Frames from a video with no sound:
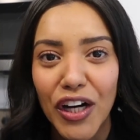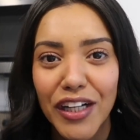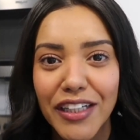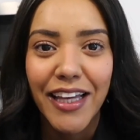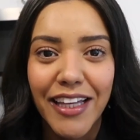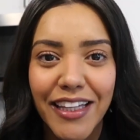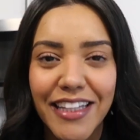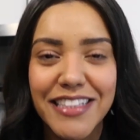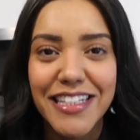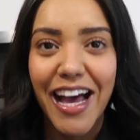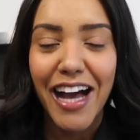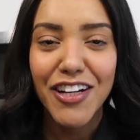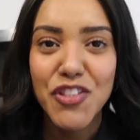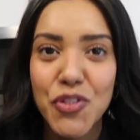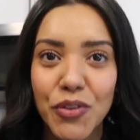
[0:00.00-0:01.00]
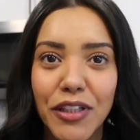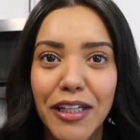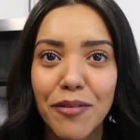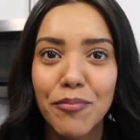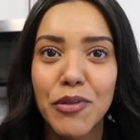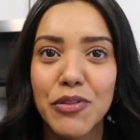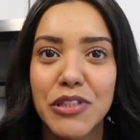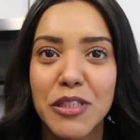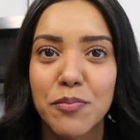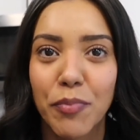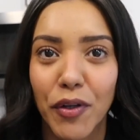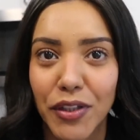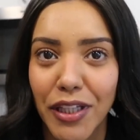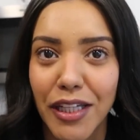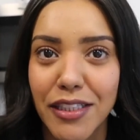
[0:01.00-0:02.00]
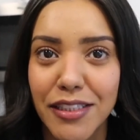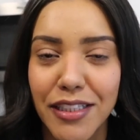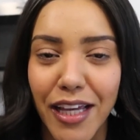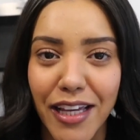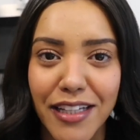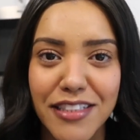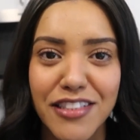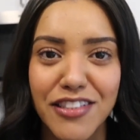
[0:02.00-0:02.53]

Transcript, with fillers: vlog. It's actually Moose's birthday today,